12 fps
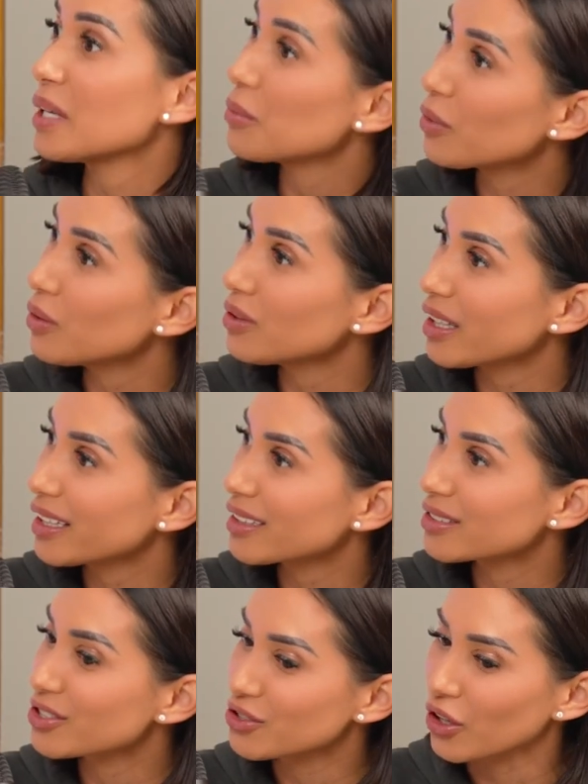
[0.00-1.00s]
people like
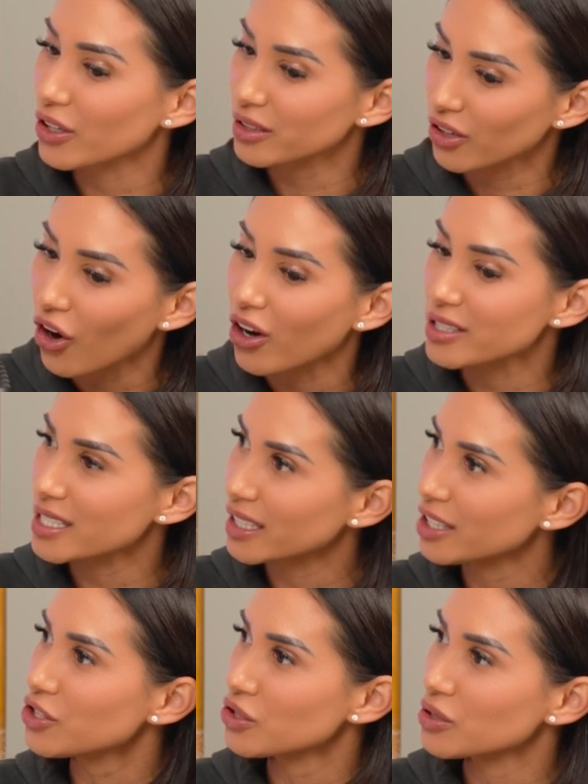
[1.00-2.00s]
start causing
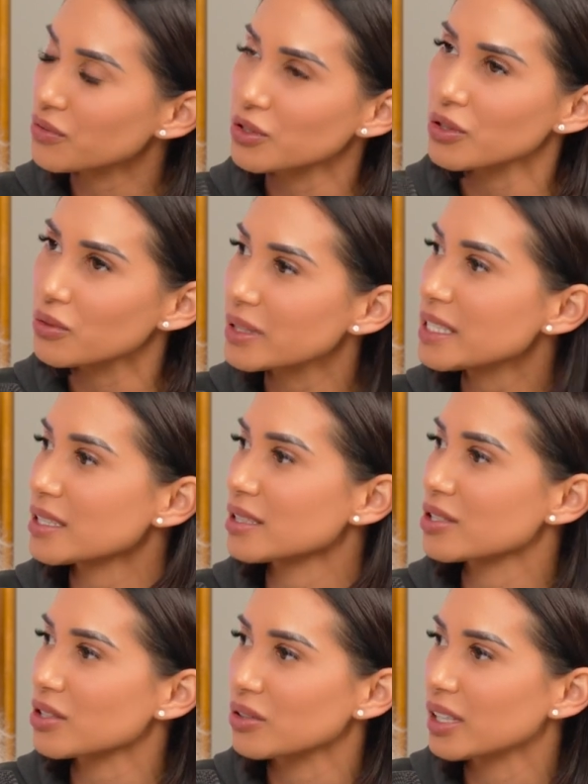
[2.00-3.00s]
issues for no
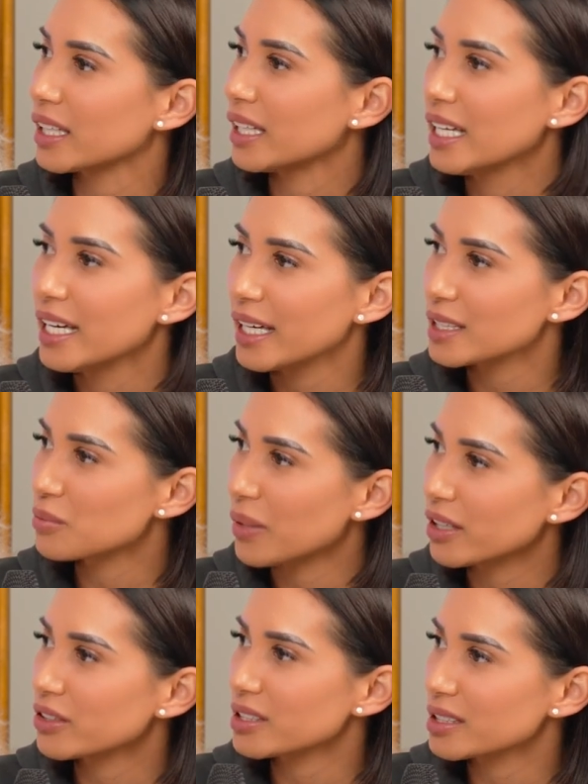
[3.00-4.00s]
reason. So like, it's
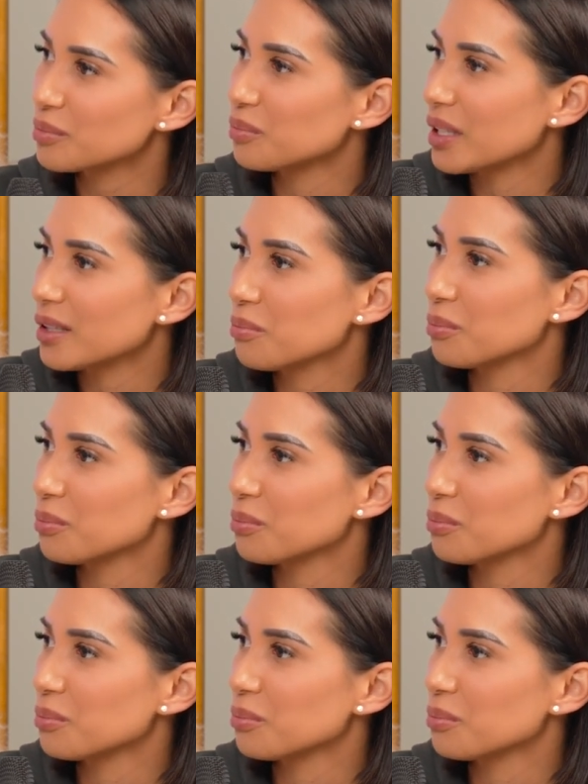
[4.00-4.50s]
better to be